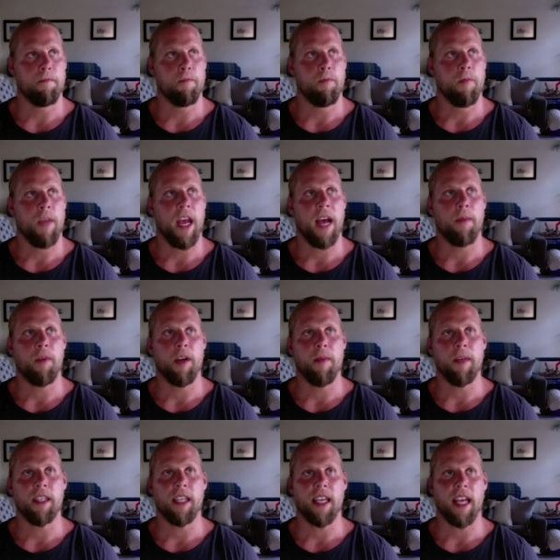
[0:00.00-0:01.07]
yeah, pretty
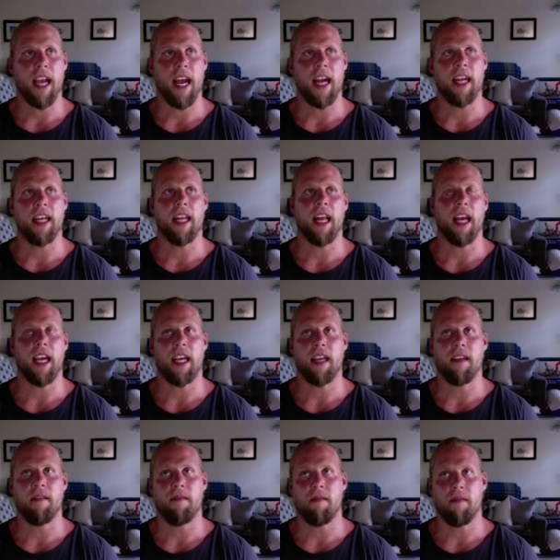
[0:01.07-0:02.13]
much like any like
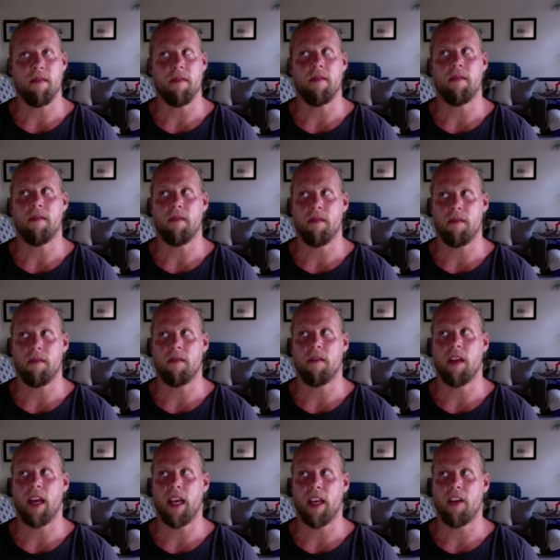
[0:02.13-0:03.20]

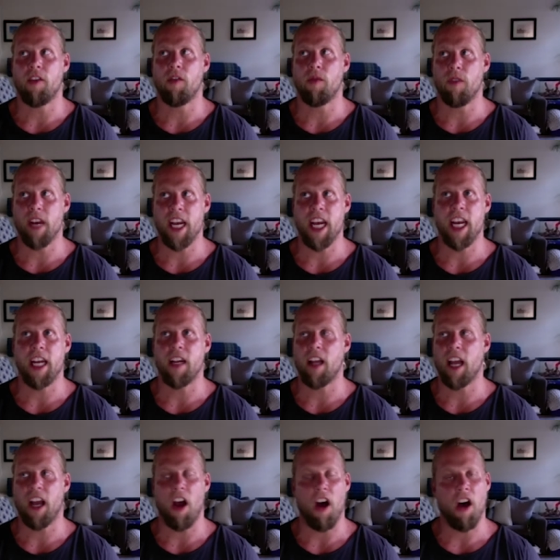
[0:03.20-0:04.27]
like green,
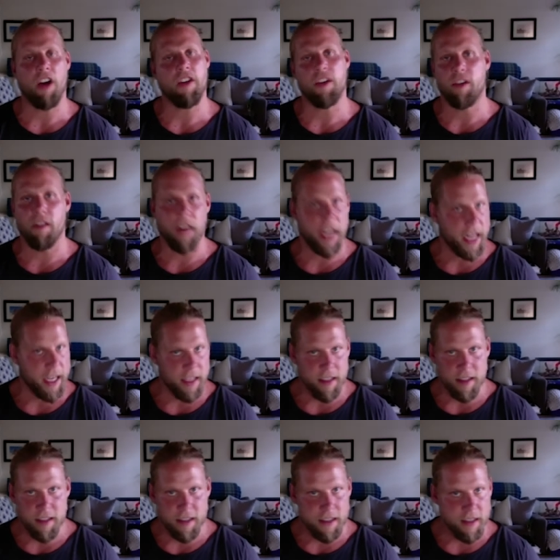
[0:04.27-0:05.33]
like all the
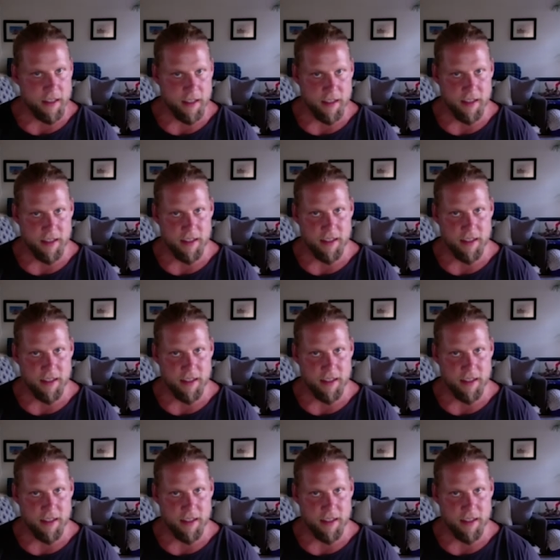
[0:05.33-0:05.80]
greens. Mm-hmm.